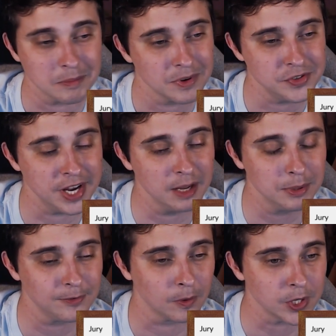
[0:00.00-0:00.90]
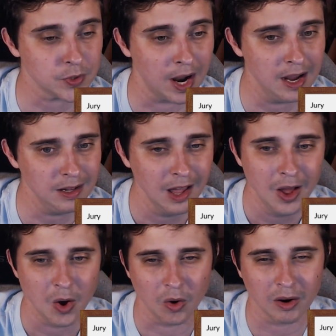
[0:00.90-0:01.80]
Jail before a trial,
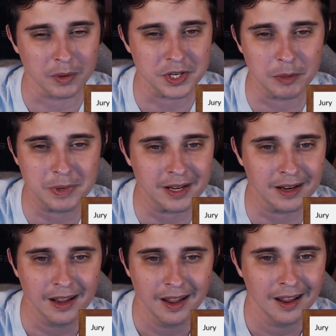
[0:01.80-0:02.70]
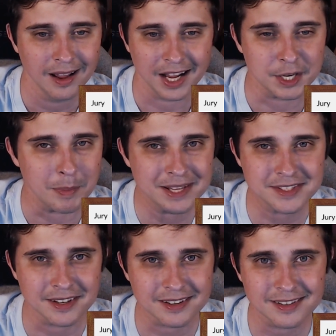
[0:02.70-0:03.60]
or when you're being a
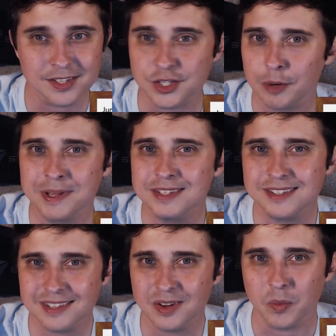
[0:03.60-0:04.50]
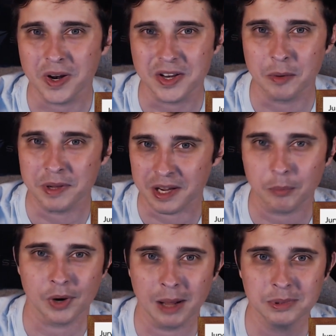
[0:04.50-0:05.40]
domestic disturbance, when you're being a
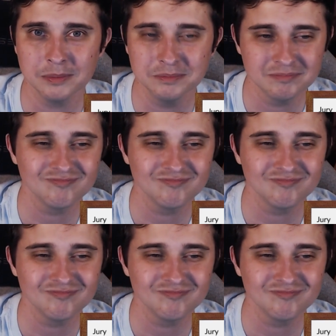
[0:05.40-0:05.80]
problem,